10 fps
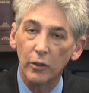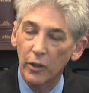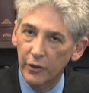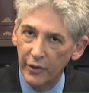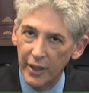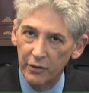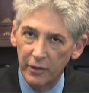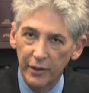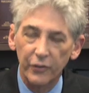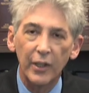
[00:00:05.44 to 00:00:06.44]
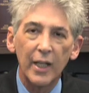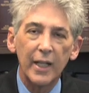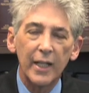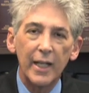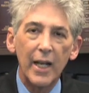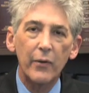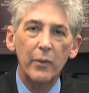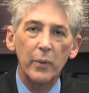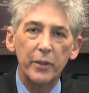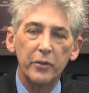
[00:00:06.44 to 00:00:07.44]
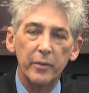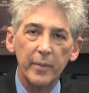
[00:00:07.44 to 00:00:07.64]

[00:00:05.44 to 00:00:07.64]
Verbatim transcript: Los Angeles. Now I want you